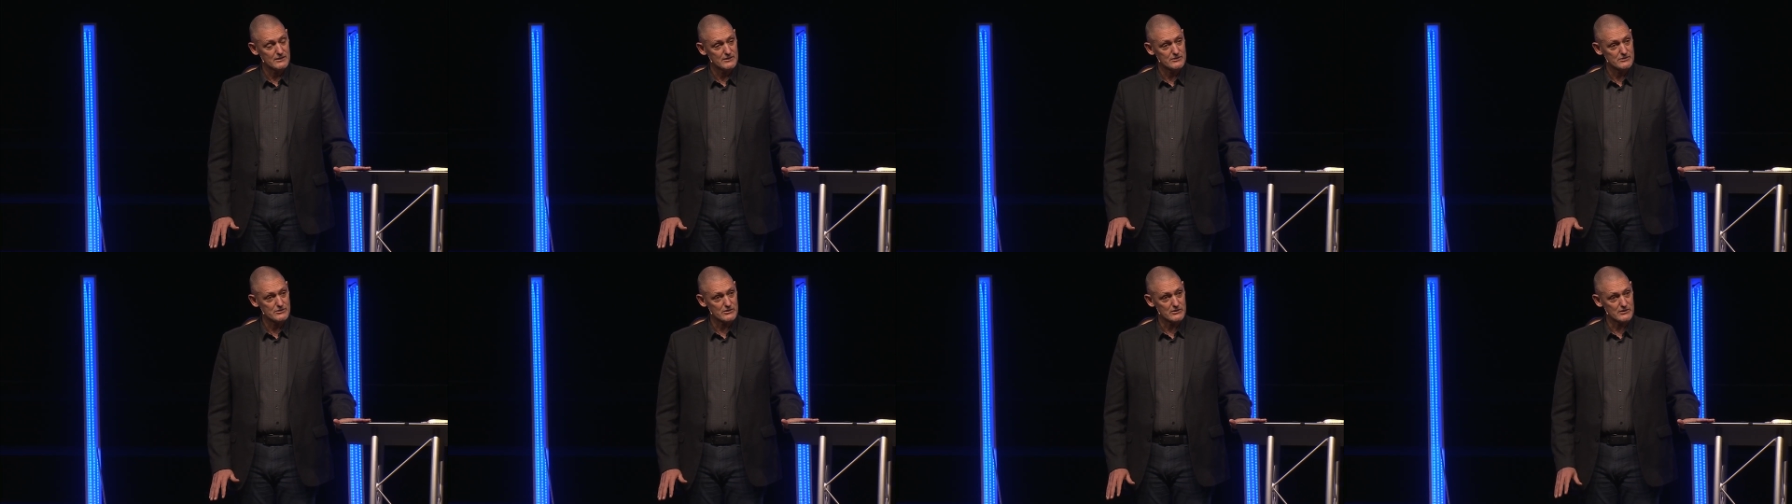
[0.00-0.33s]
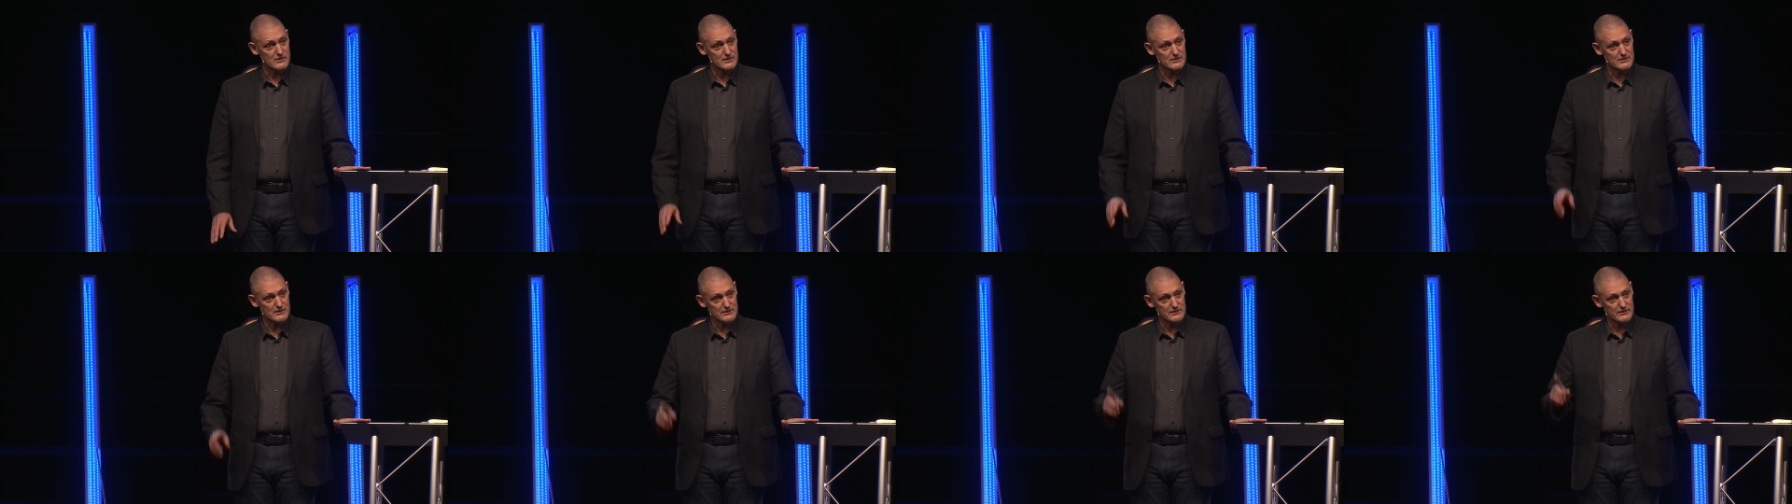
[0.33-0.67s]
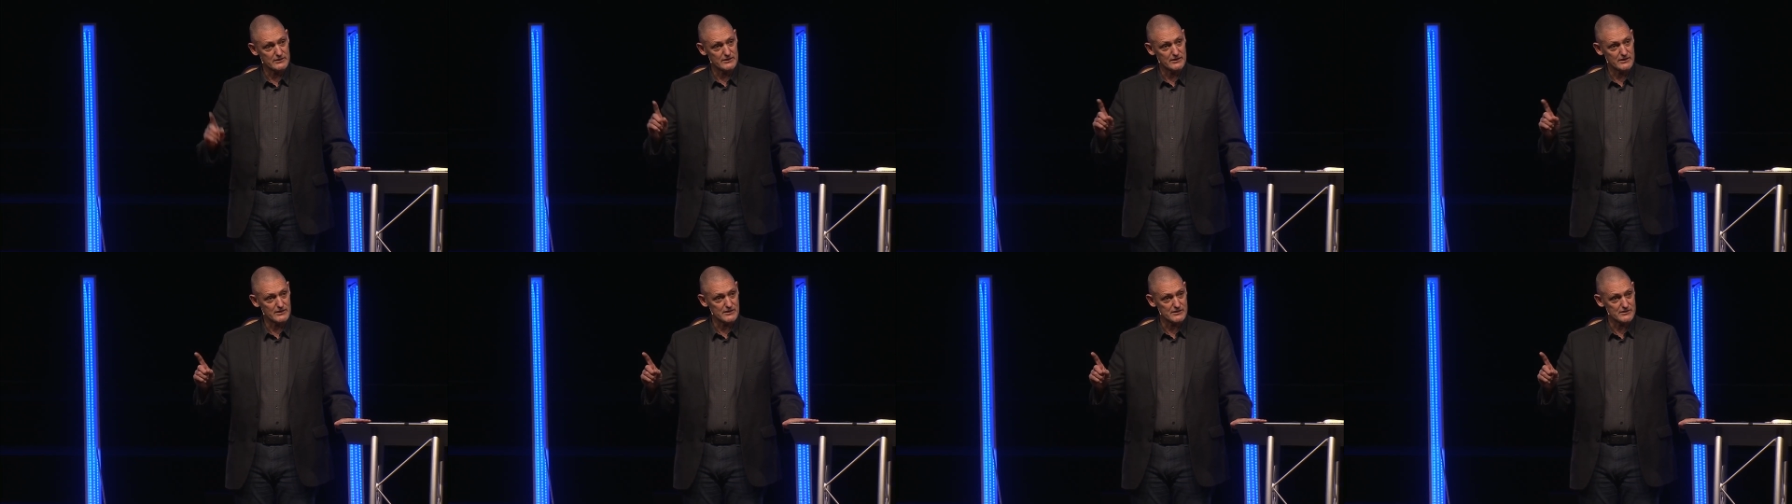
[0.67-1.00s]
so that the
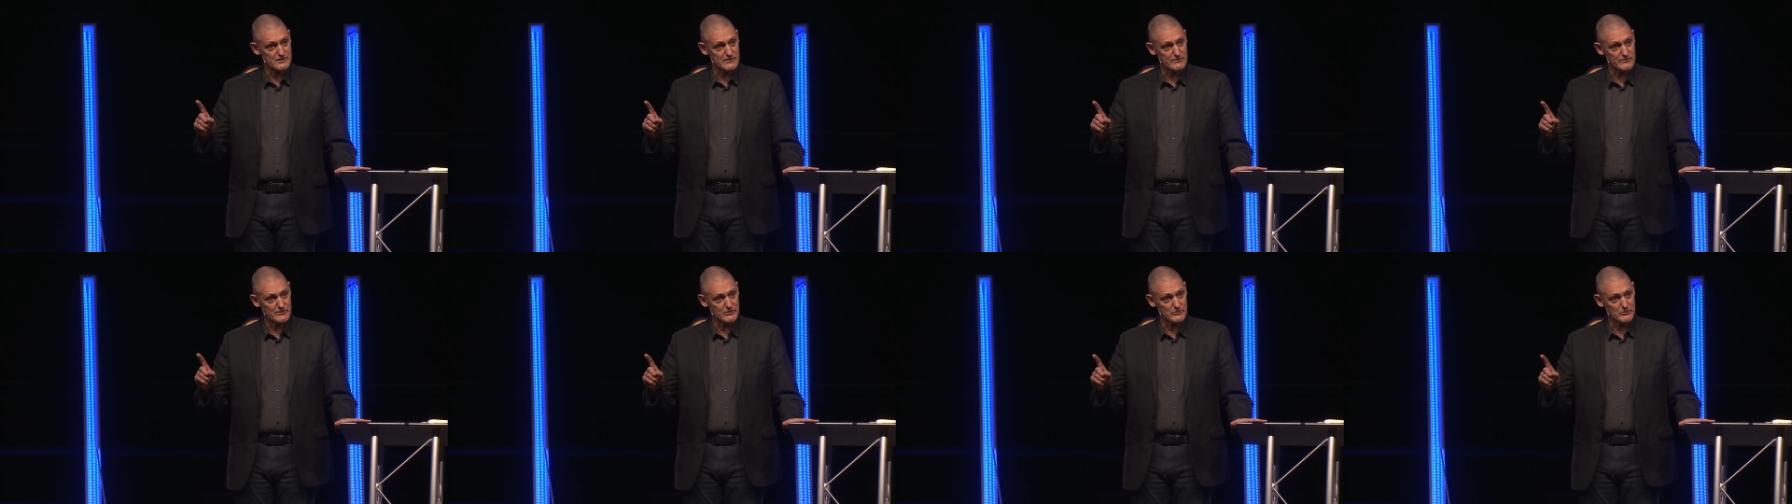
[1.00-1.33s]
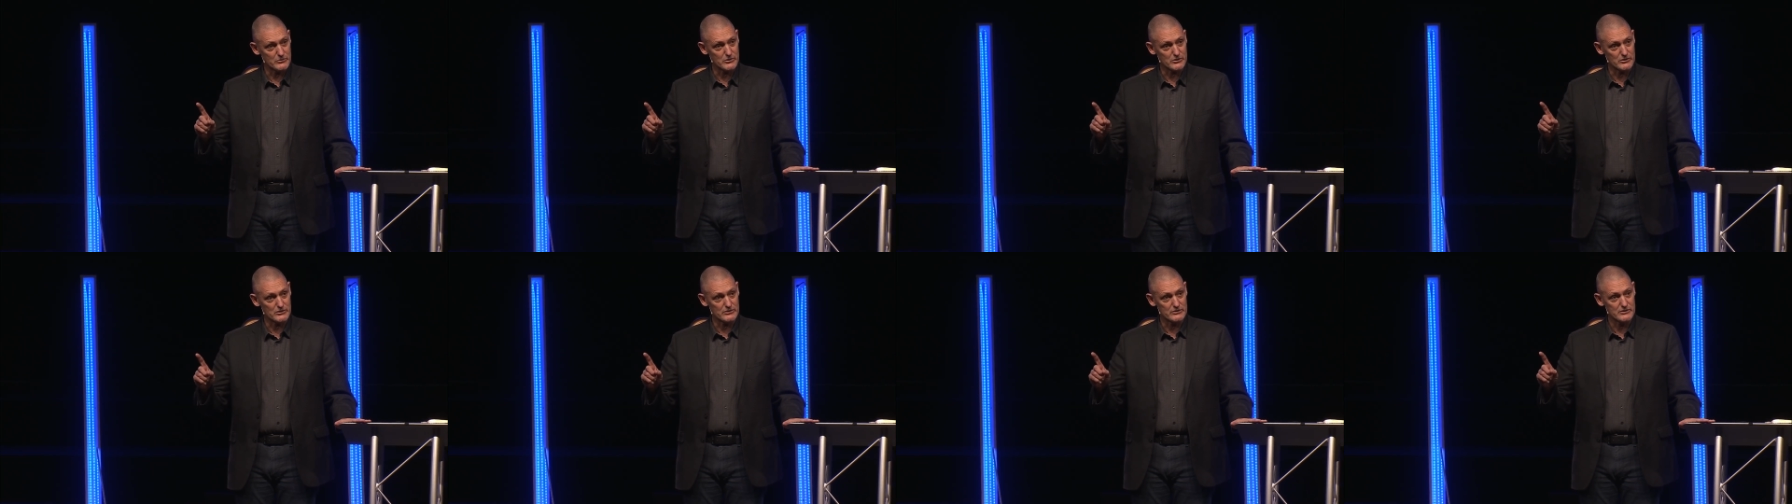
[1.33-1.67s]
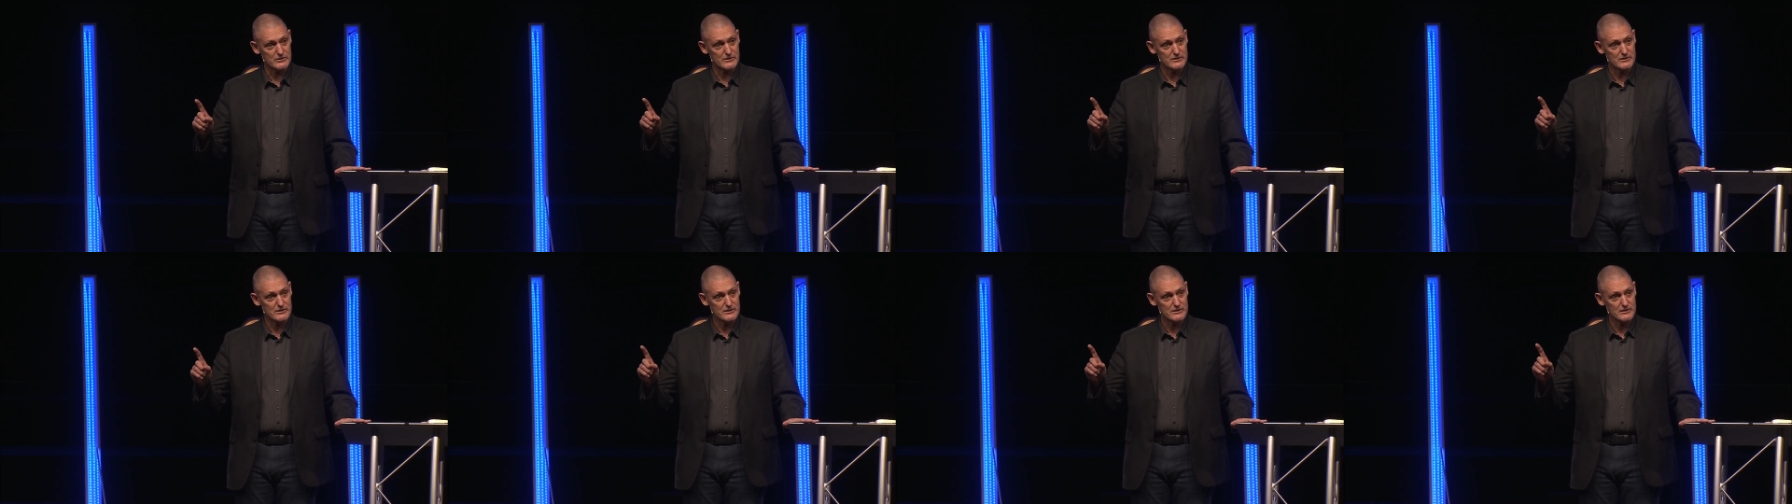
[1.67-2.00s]
Lydias of the world
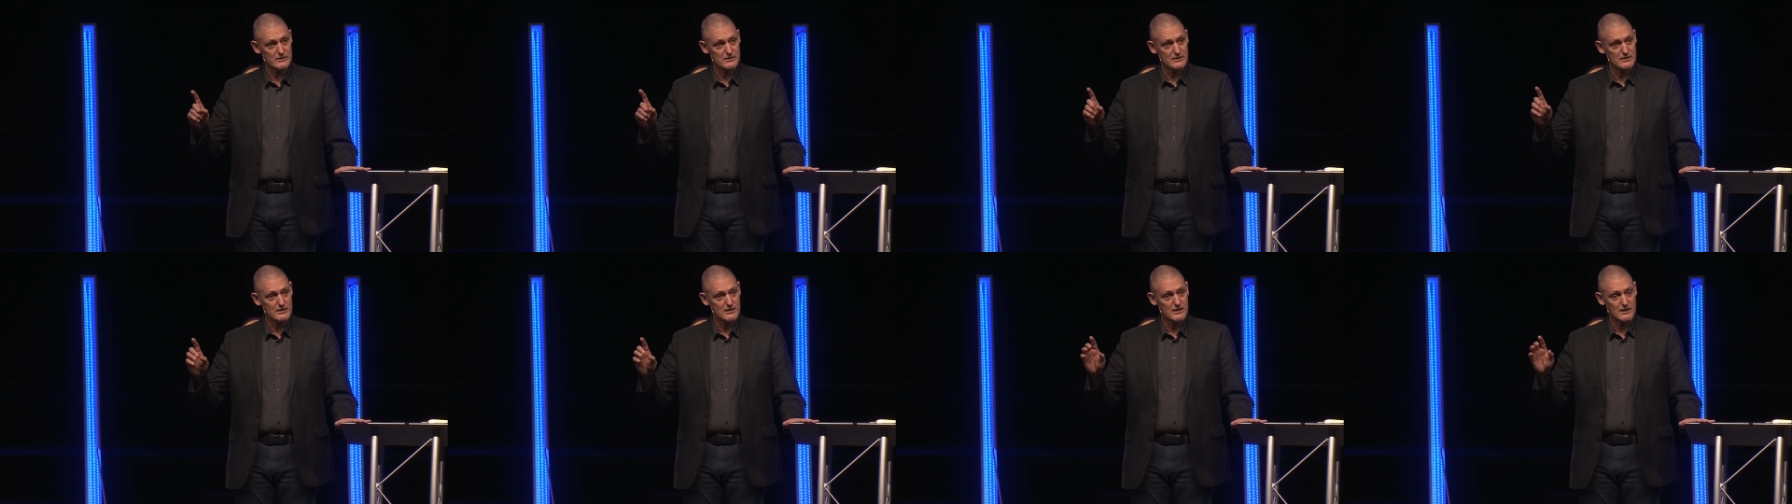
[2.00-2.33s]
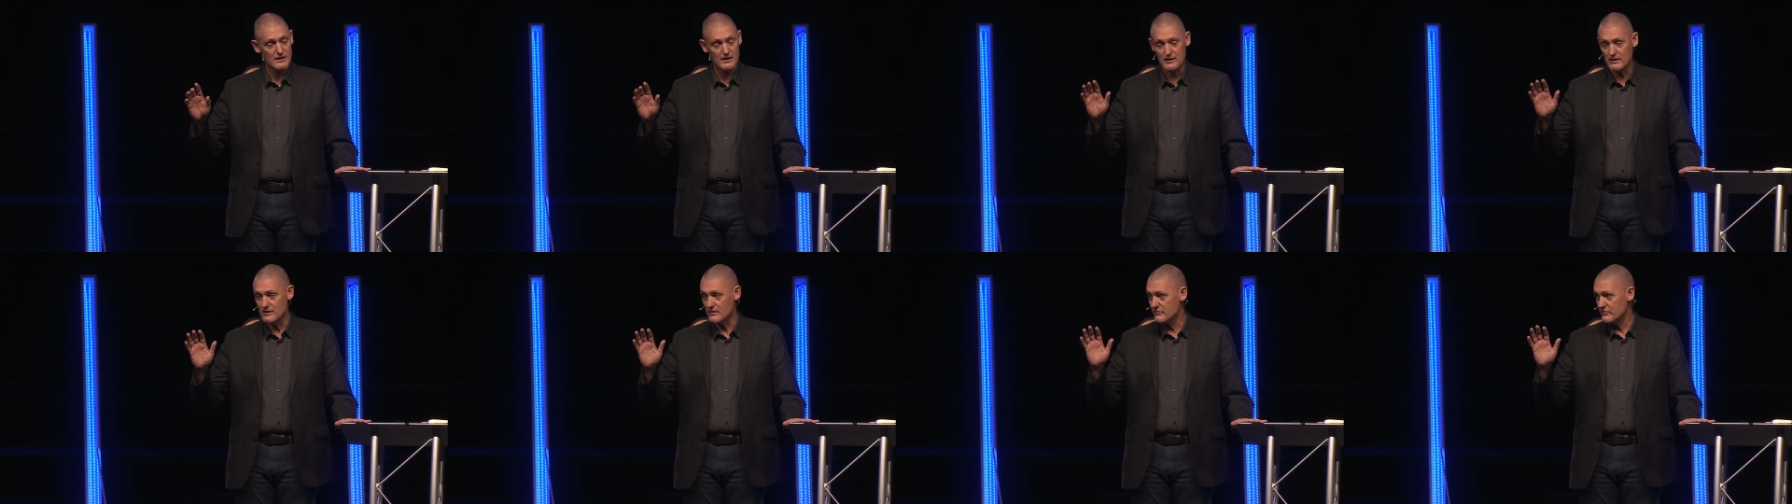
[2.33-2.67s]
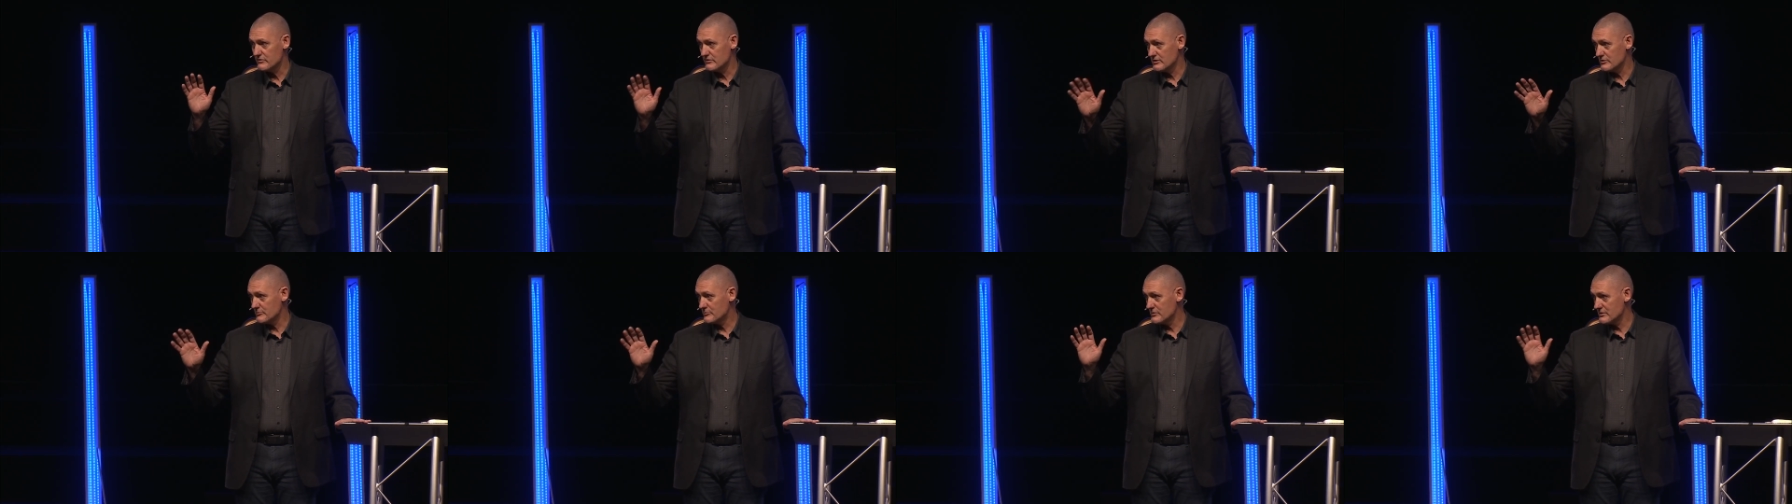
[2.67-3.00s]
and the
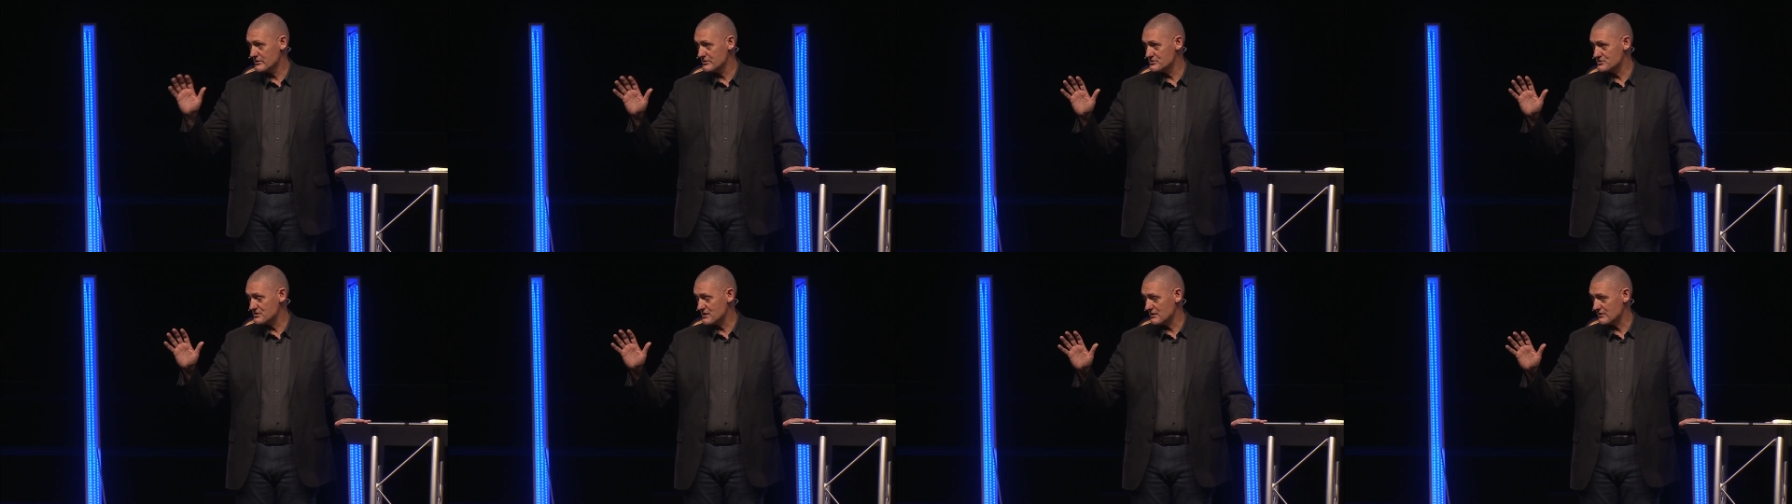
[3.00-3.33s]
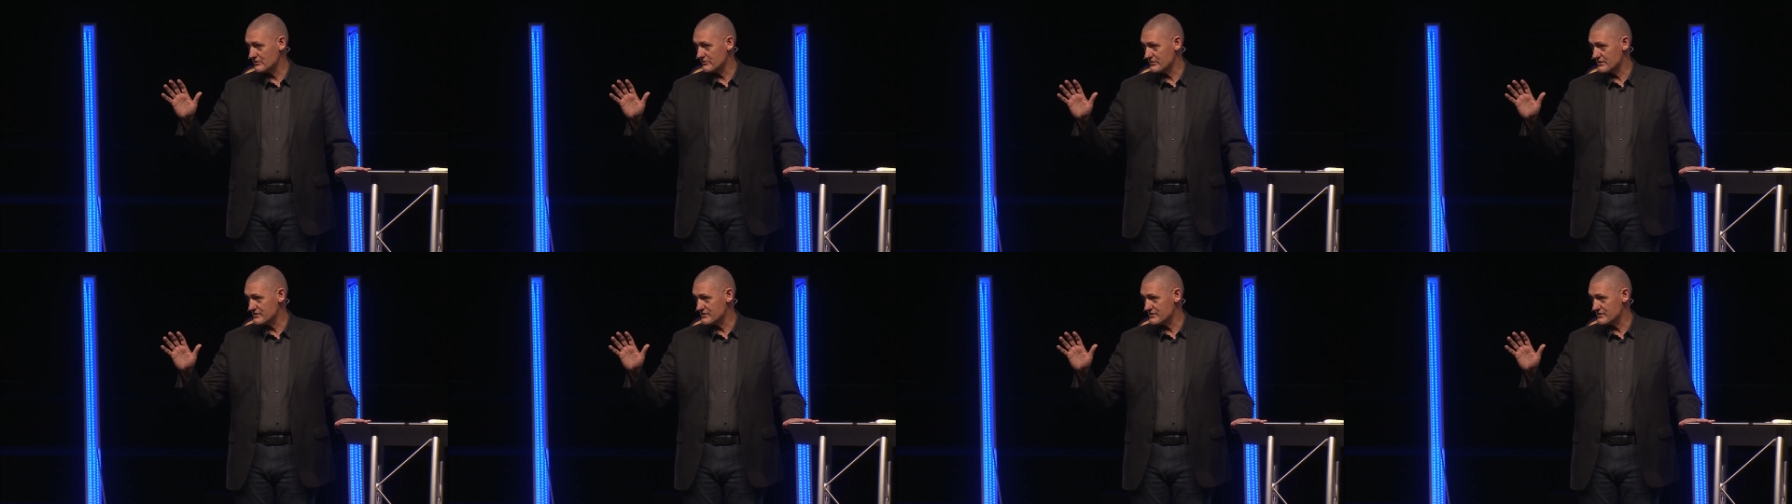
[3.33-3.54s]
Philippian jailer